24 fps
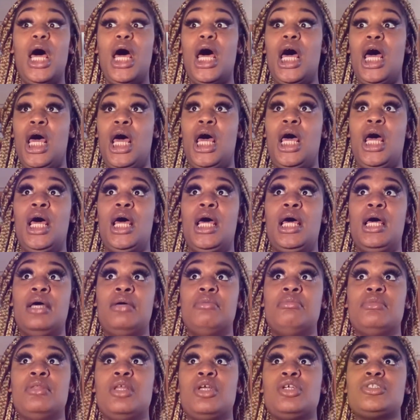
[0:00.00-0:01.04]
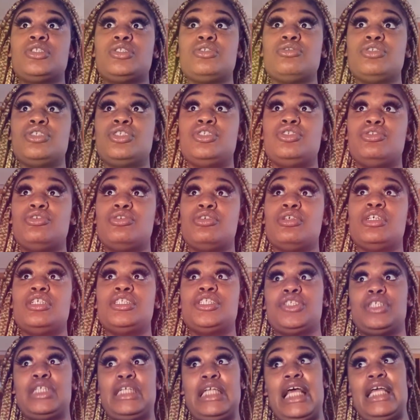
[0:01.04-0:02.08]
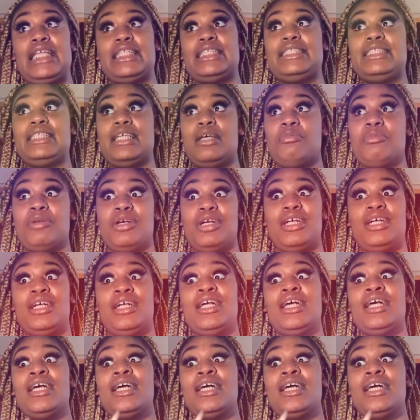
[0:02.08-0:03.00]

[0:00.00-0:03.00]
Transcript: long story short, during that summer